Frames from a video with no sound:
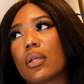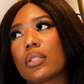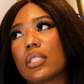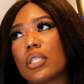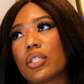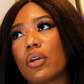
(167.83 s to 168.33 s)

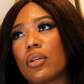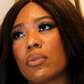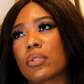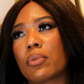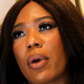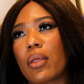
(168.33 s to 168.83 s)

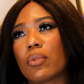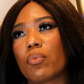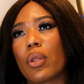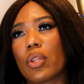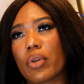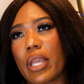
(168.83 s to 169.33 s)
details about
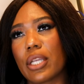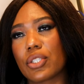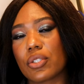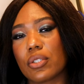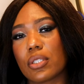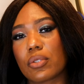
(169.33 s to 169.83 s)
what
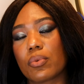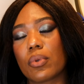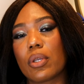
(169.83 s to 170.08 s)
locations